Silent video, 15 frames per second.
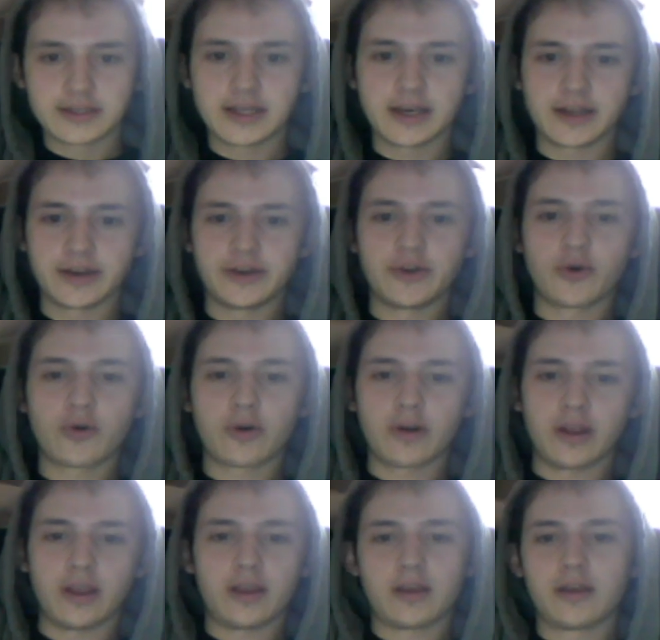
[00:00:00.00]
Ted
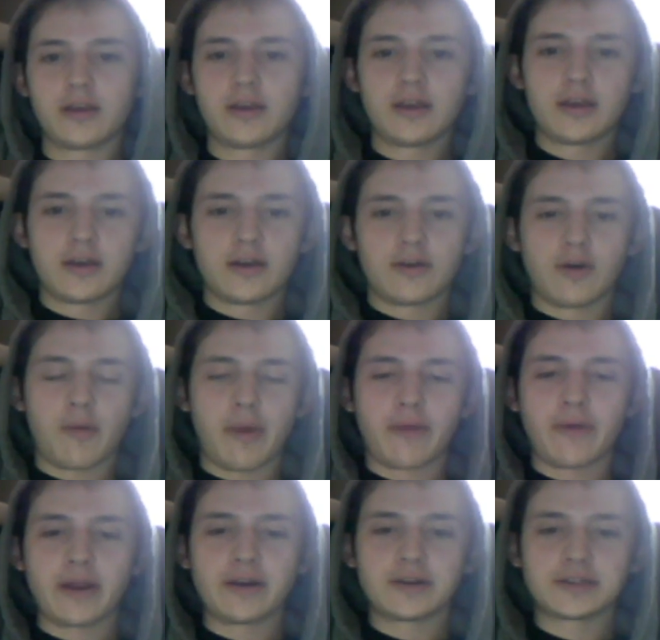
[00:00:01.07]
Dory. What my
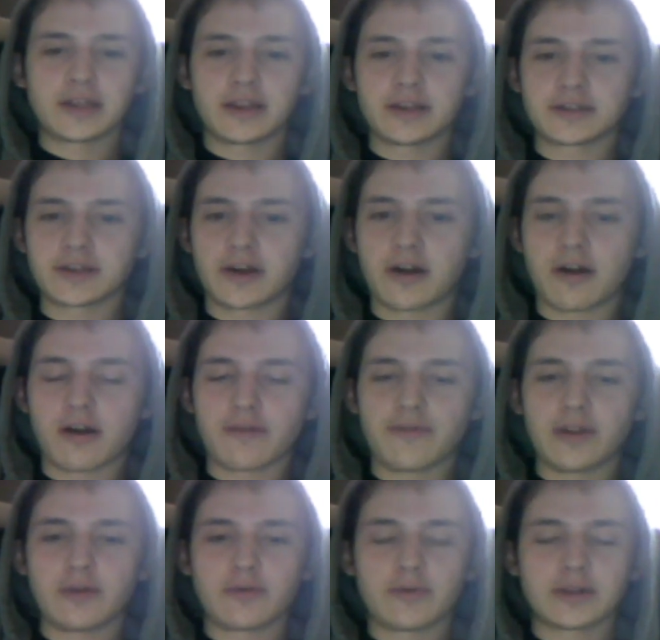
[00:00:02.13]
render settings are, if
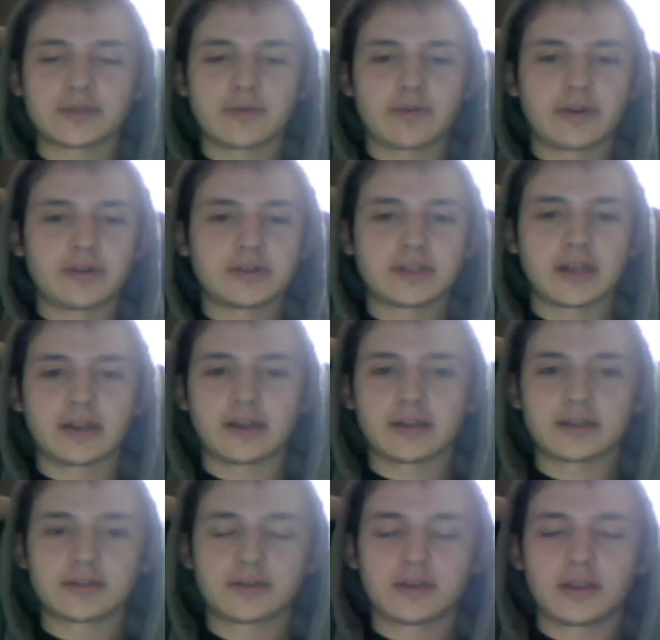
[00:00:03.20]
anyone wants my render
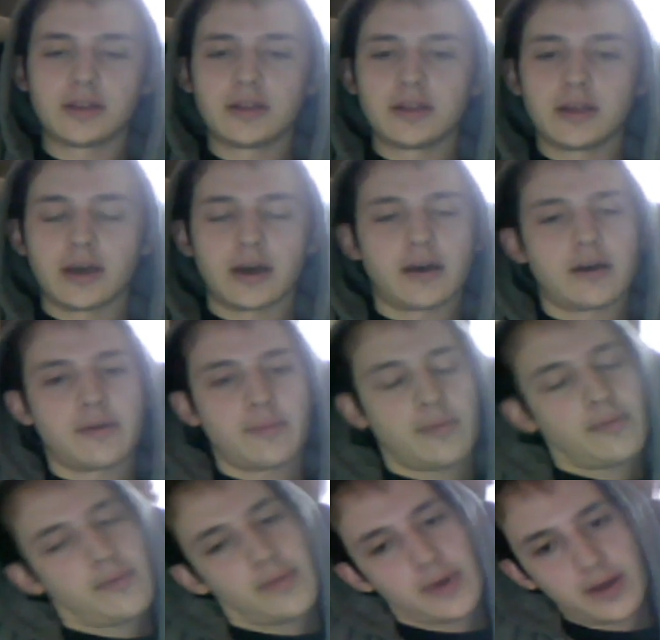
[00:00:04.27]
settings. I
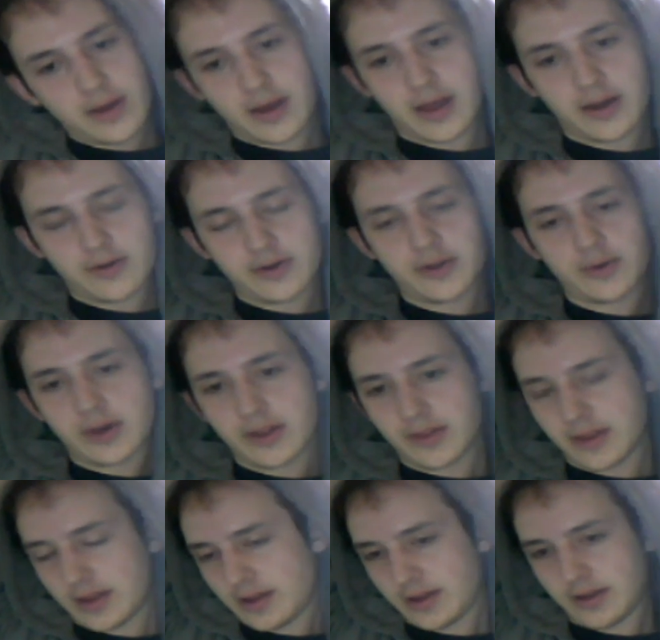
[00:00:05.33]
don't do
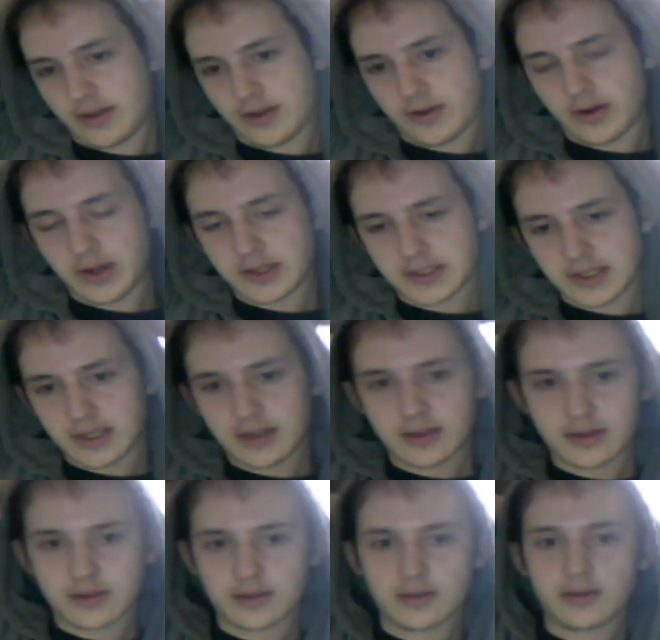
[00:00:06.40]
anything crazy.
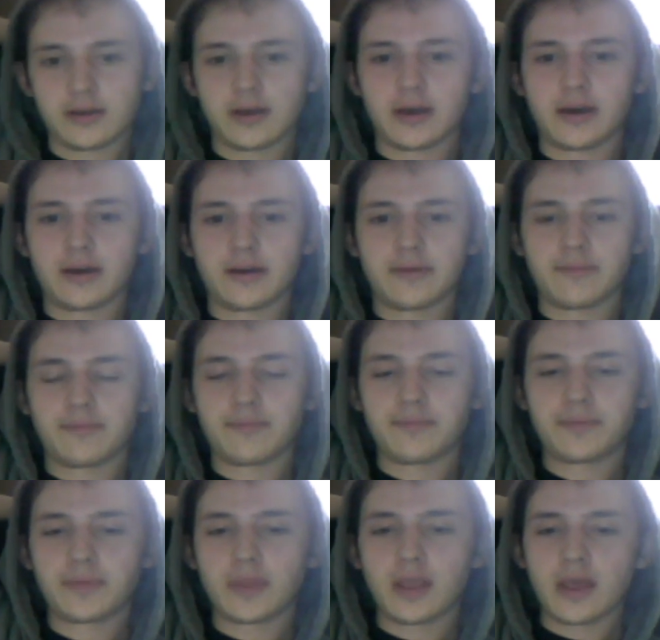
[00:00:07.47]
I
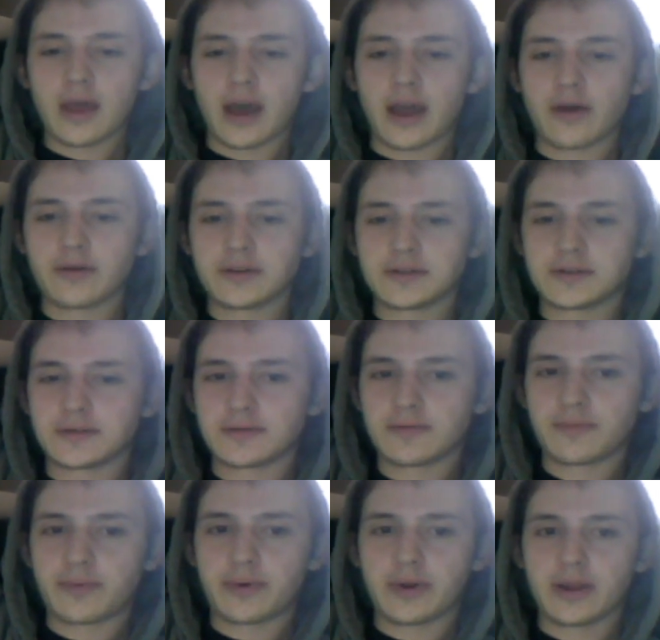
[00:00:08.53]
always
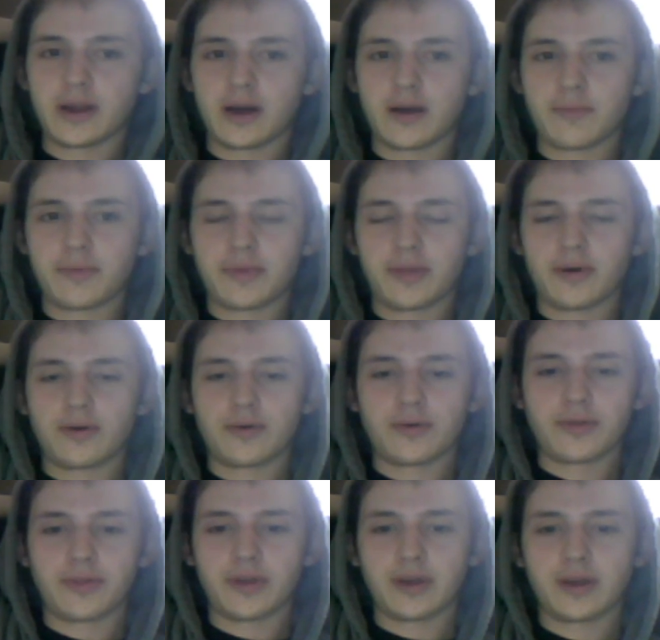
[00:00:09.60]
pre-comp the whole
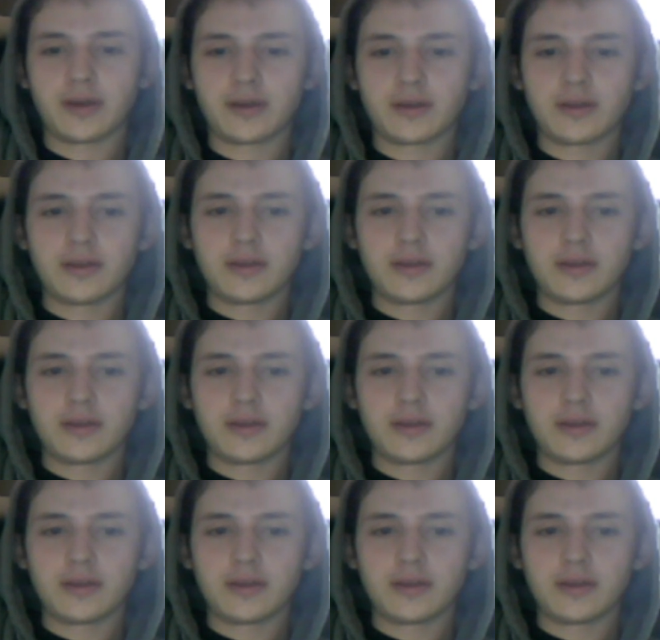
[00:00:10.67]
thing,